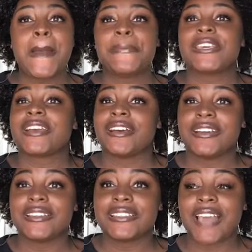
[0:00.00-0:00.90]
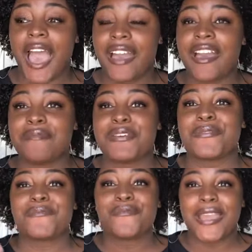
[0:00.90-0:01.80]
because I have
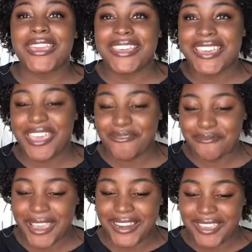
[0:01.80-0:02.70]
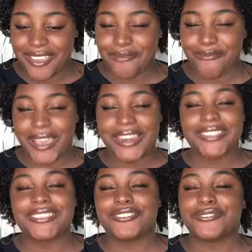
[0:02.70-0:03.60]
been waiting
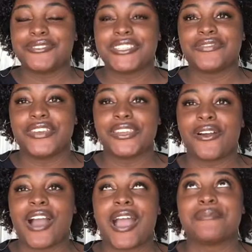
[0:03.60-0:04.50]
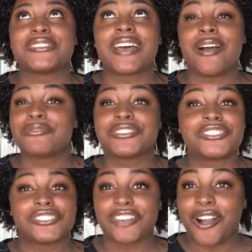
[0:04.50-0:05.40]
to do this video. I was
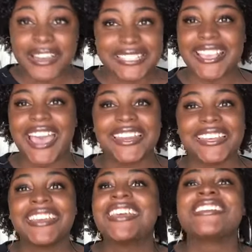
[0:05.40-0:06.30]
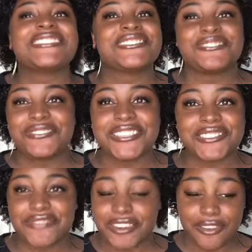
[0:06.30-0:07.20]
so excited to do
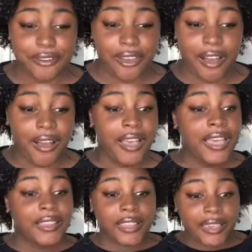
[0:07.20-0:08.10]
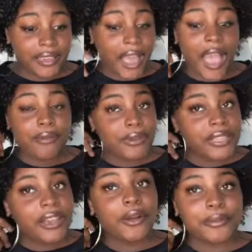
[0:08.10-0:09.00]
this video, y'all. Like, I
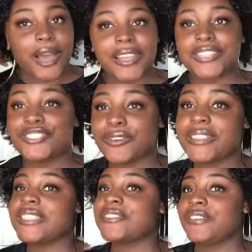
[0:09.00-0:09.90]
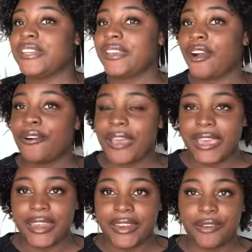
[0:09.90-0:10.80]
really hope y'all enjoyed this video
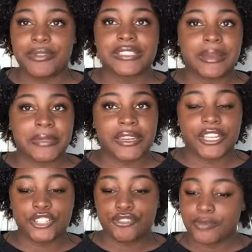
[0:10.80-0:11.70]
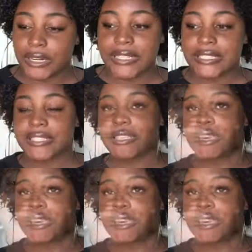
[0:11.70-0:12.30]
and it was something that you wanted to see.